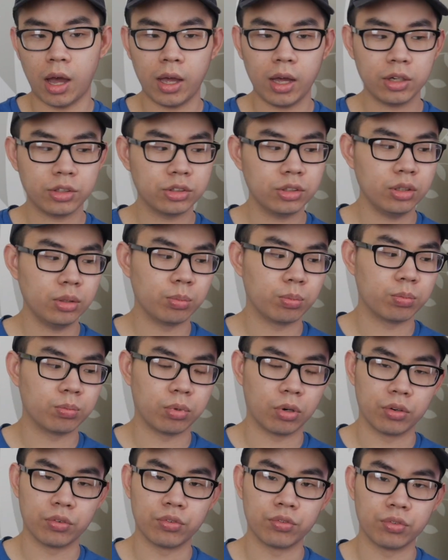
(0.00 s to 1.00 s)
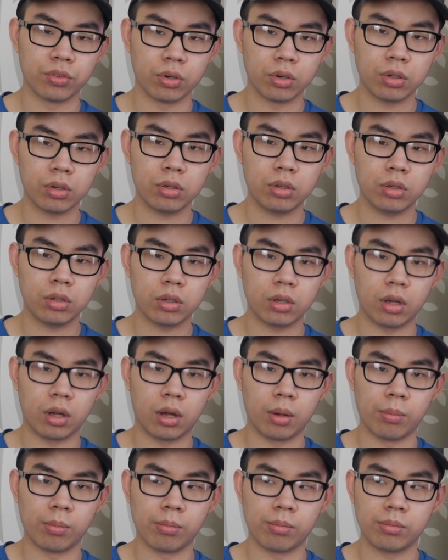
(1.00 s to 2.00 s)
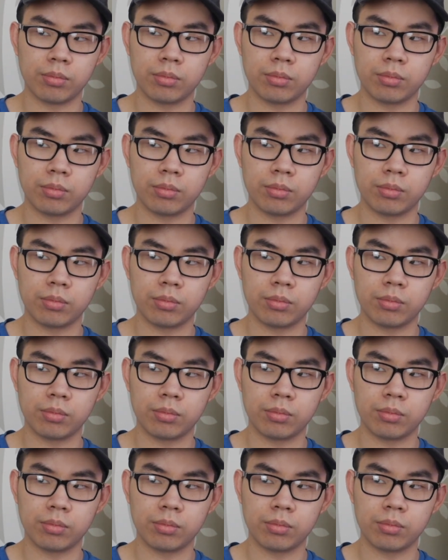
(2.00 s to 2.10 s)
actually prefer, um,